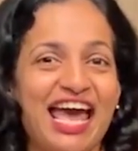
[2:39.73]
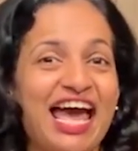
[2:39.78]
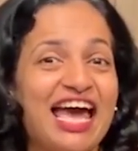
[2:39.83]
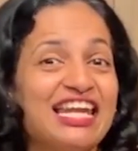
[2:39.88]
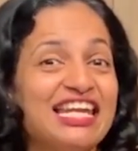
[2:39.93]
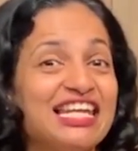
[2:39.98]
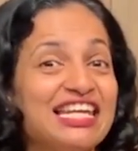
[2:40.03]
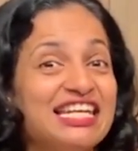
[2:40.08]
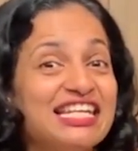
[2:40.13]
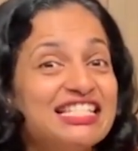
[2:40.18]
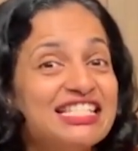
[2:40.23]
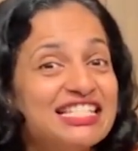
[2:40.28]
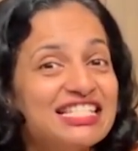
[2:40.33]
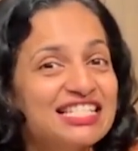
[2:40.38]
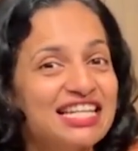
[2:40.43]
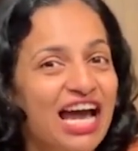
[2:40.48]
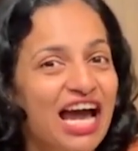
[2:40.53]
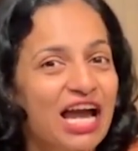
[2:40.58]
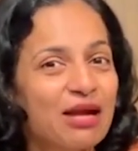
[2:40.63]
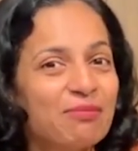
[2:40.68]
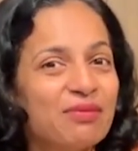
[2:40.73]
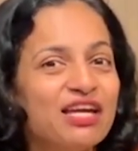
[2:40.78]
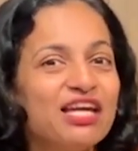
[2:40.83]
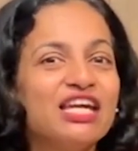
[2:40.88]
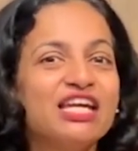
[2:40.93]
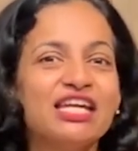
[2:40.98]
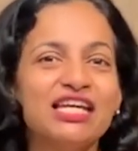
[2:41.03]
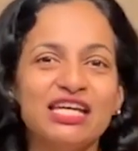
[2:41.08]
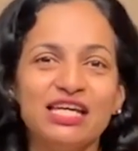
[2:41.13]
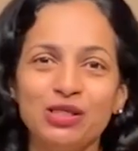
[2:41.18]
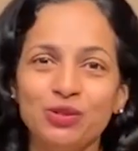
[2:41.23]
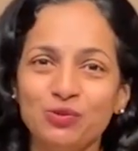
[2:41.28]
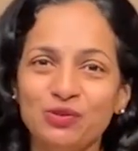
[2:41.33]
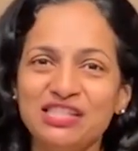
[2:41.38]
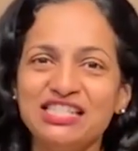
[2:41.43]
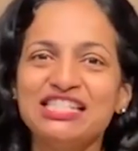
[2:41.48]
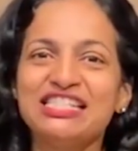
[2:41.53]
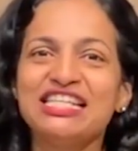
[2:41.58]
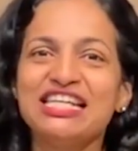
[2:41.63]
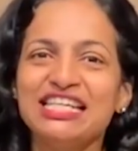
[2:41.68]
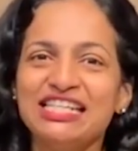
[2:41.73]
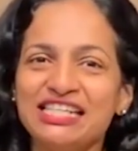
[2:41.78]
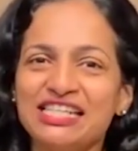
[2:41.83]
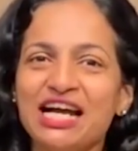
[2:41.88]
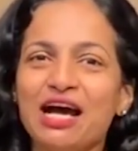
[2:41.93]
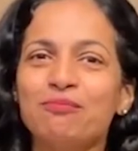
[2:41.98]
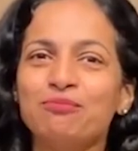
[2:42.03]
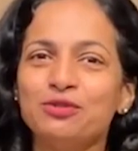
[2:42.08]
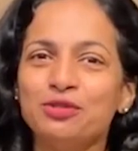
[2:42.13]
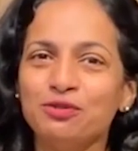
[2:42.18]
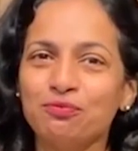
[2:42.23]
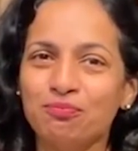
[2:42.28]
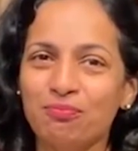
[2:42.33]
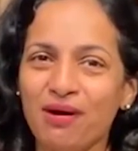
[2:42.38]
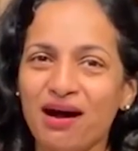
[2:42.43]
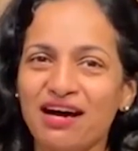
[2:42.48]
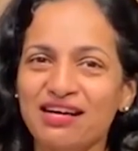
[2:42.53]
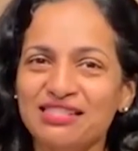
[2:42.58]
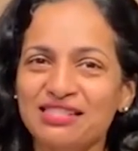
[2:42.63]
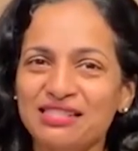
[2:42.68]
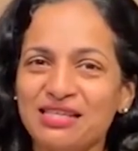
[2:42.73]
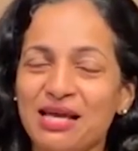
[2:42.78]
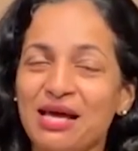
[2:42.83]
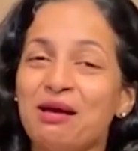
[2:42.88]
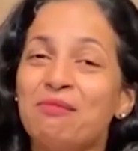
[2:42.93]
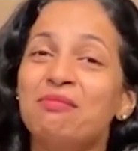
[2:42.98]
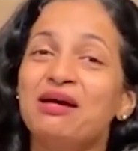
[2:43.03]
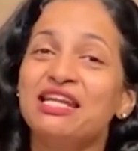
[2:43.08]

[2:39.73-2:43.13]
And in his time, you will see it come to pass.